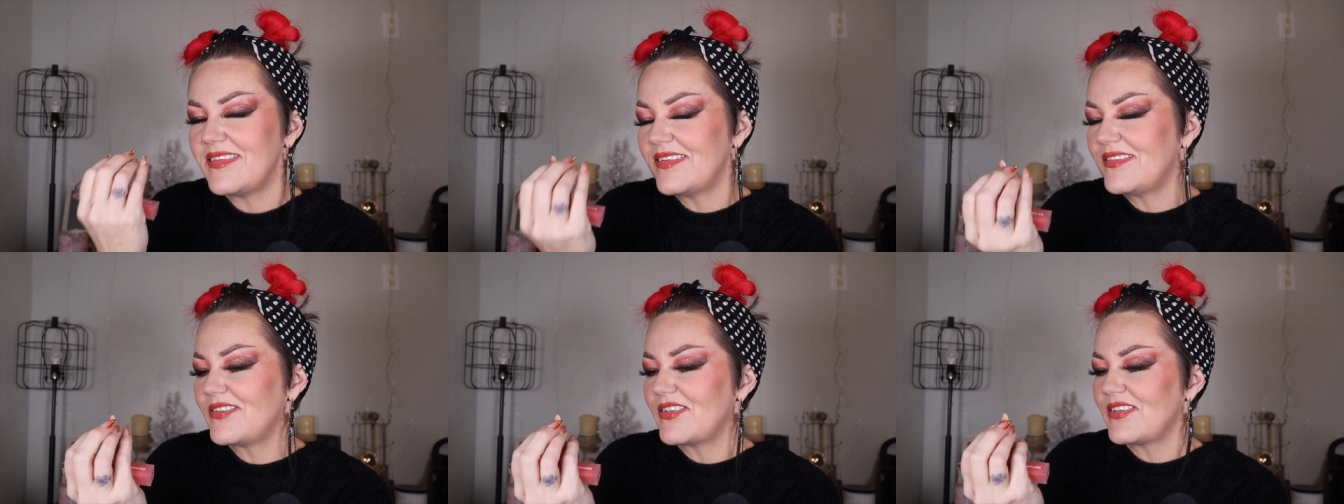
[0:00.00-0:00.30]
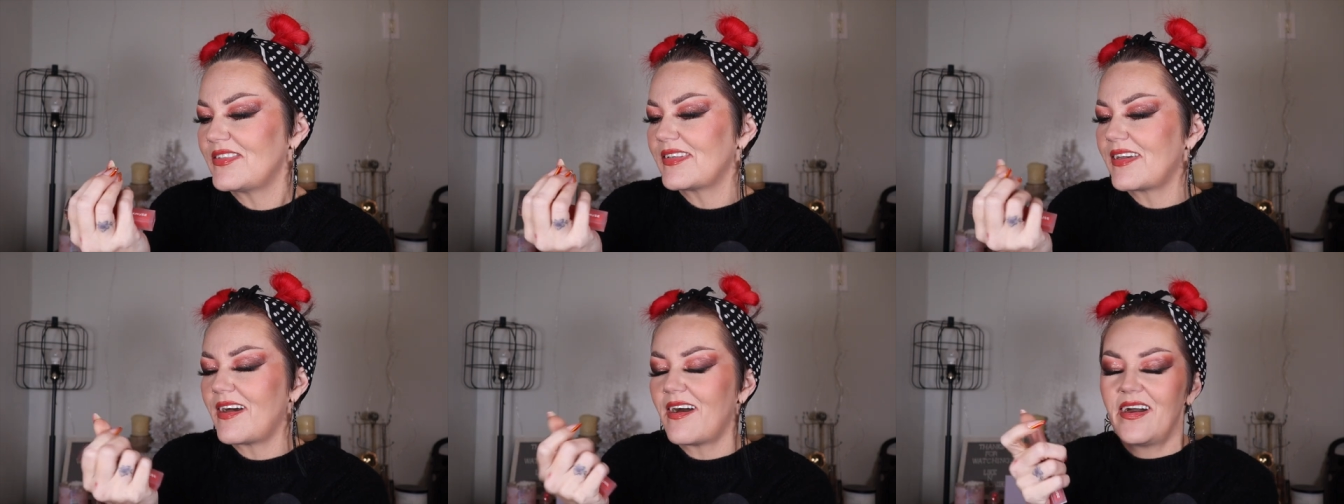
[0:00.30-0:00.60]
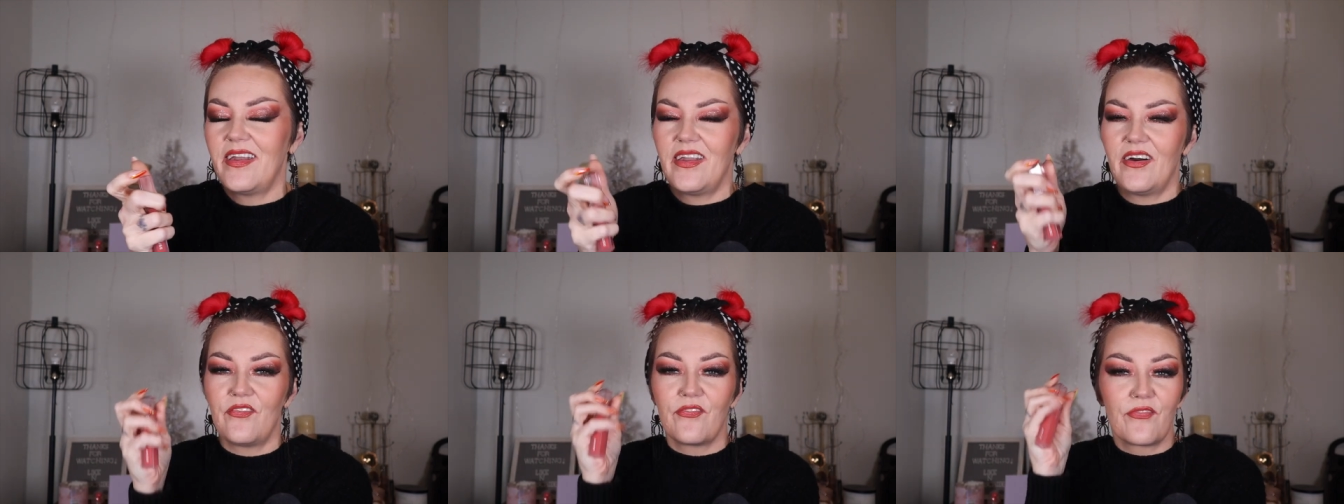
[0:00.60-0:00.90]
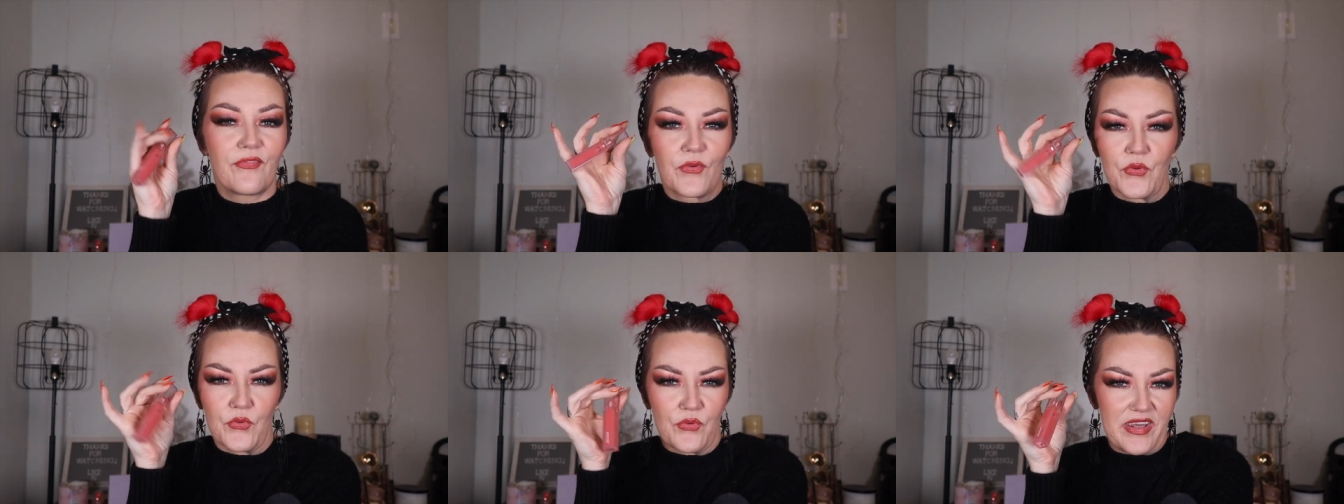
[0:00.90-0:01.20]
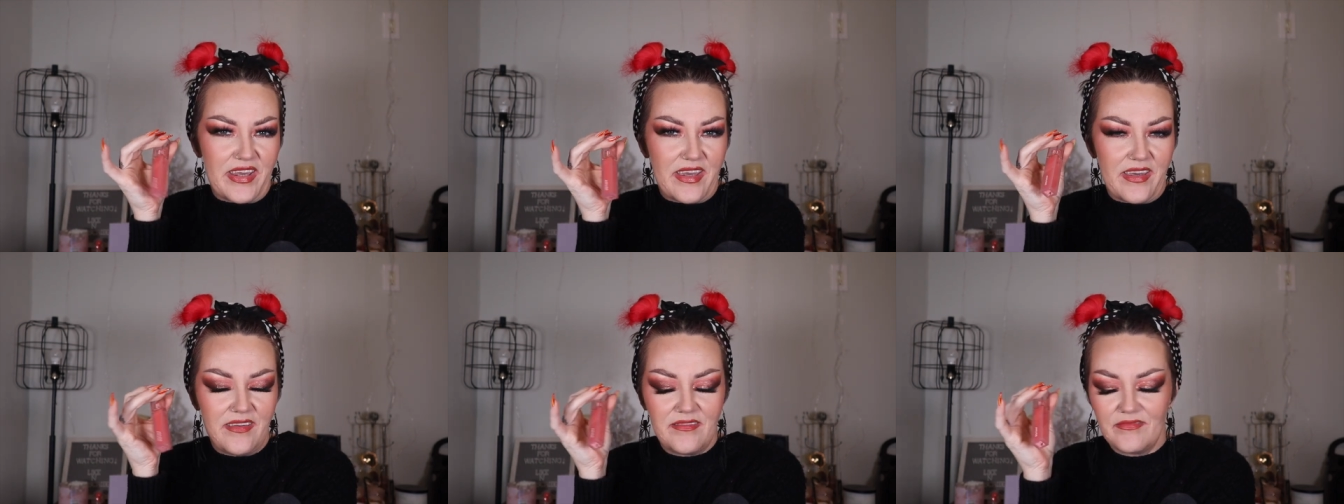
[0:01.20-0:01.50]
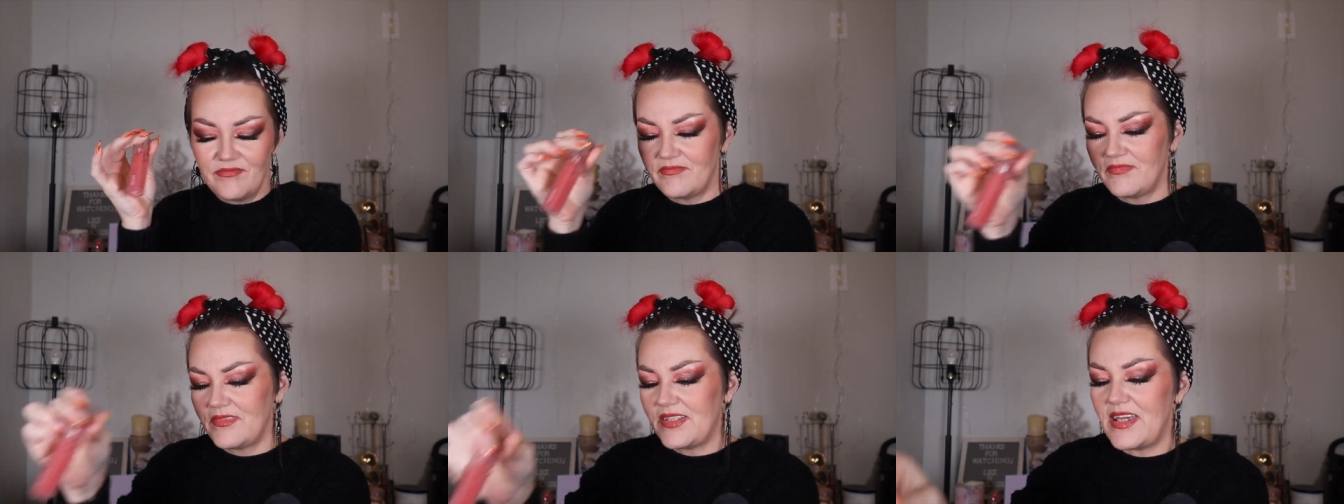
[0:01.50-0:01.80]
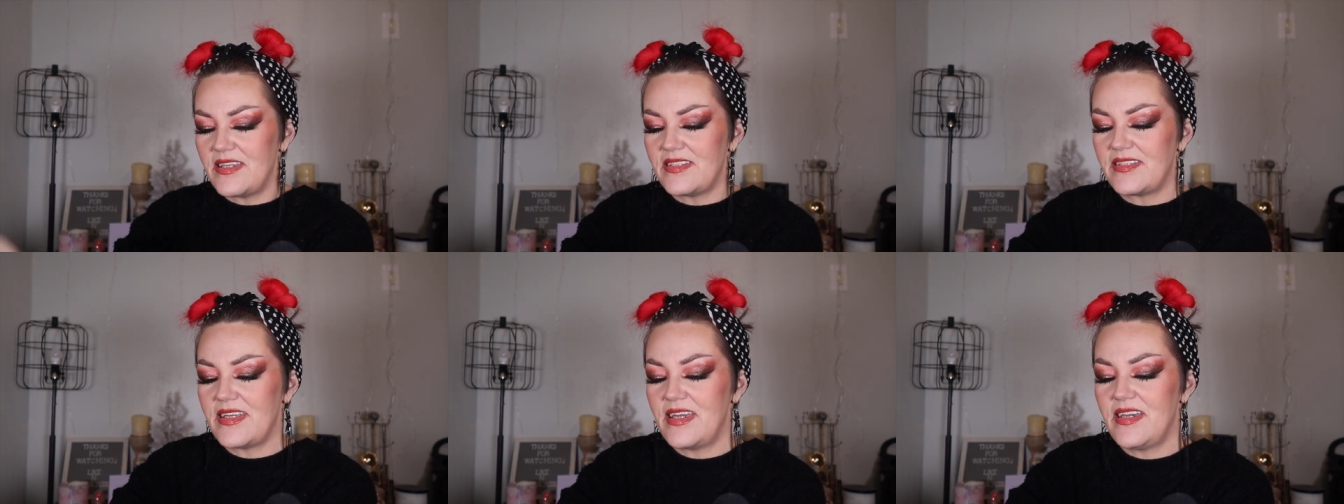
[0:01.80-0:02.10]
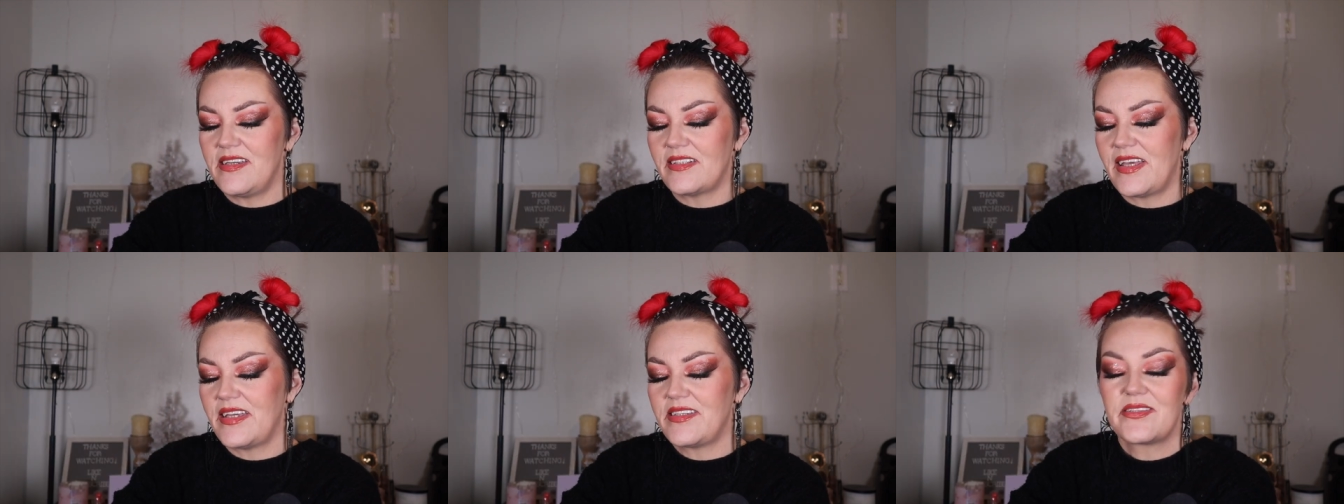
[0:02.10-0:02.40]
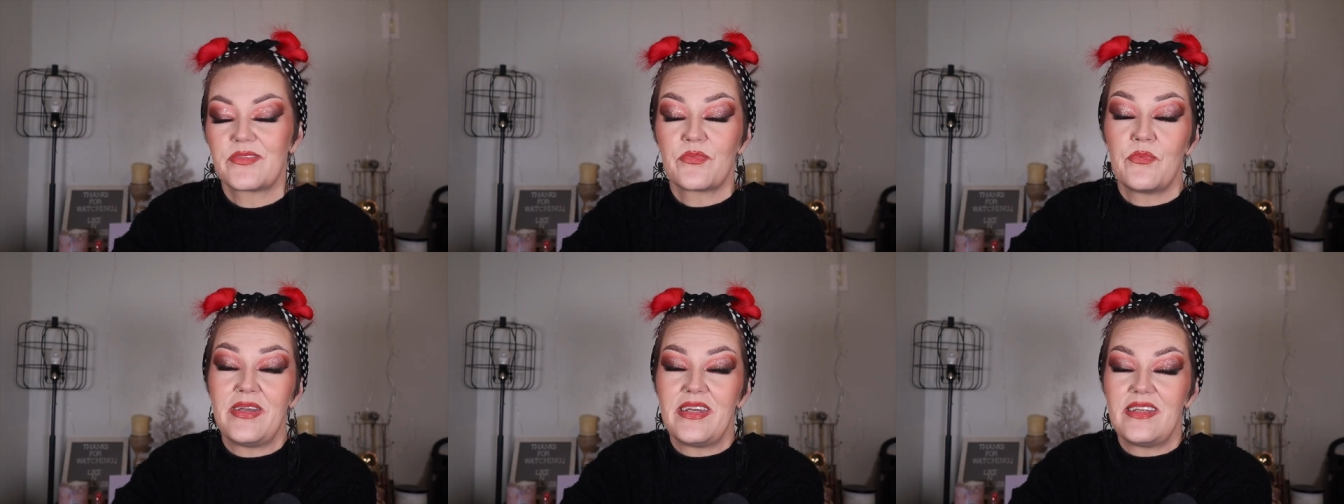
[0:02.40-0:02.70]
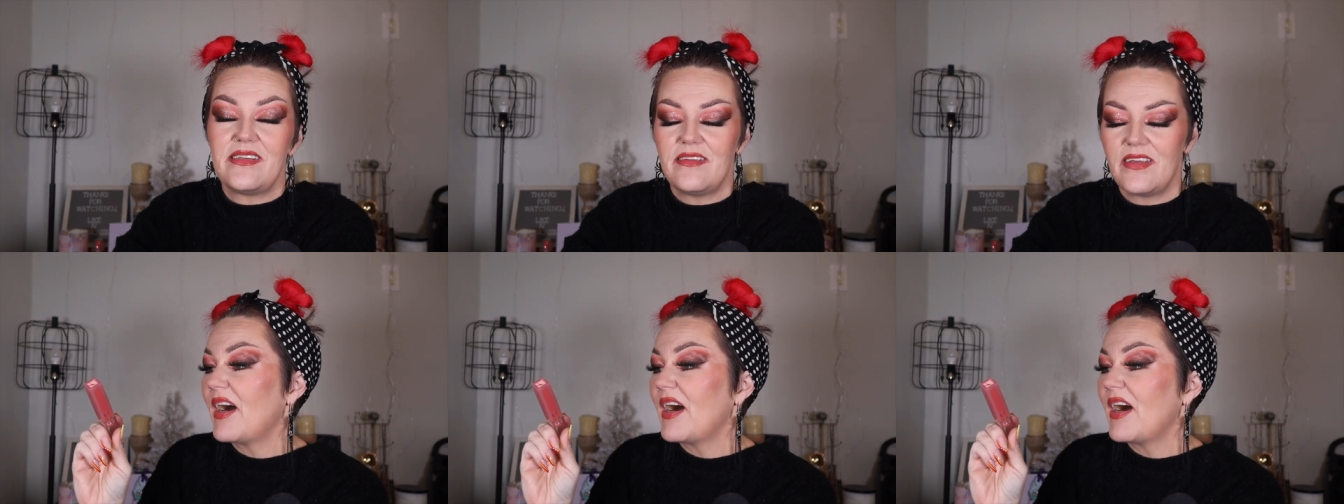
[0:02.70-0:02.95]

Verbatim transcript: it's just kind of fruity tasting, like sweet.